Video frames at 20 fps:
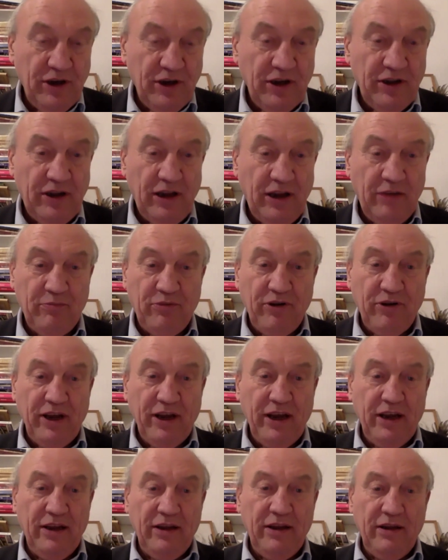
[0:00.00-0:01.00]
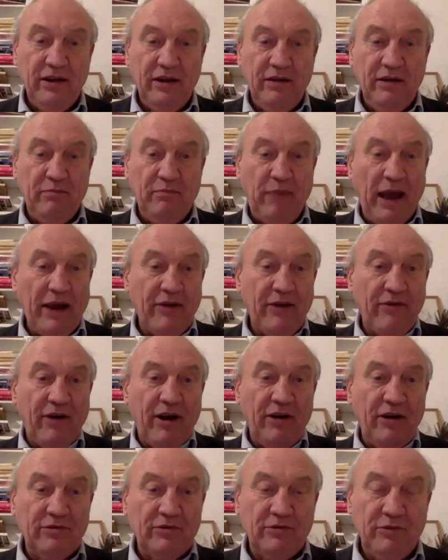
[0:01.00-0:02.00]
they bring in the
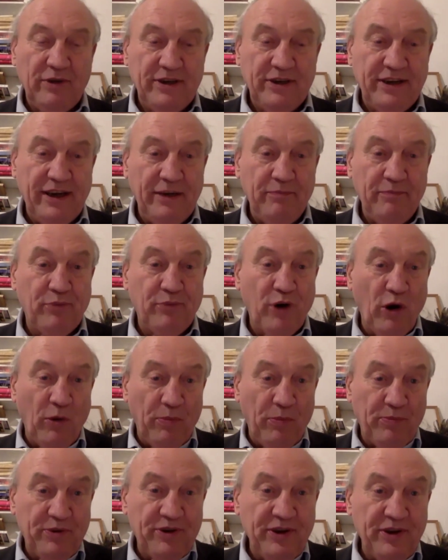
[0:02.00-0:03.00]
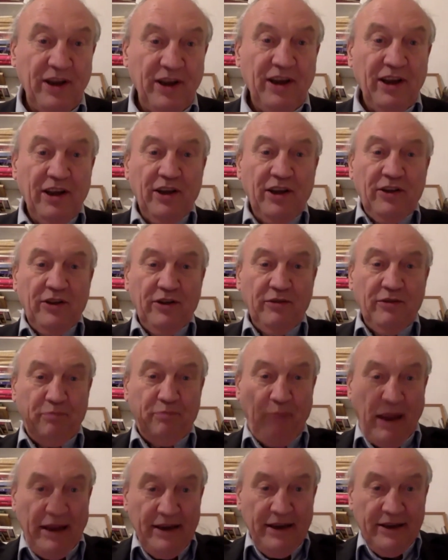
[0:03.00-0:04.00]
background, we say props, the
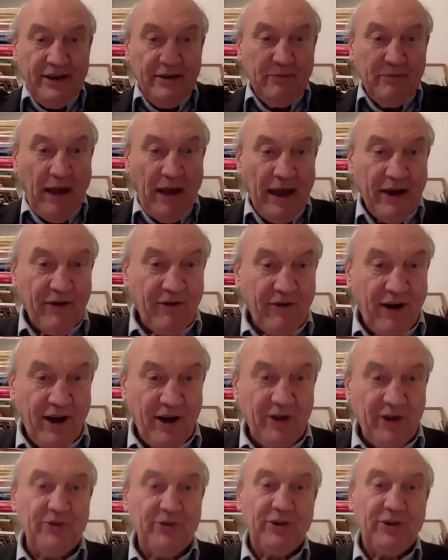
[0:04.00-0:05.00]
painted background, a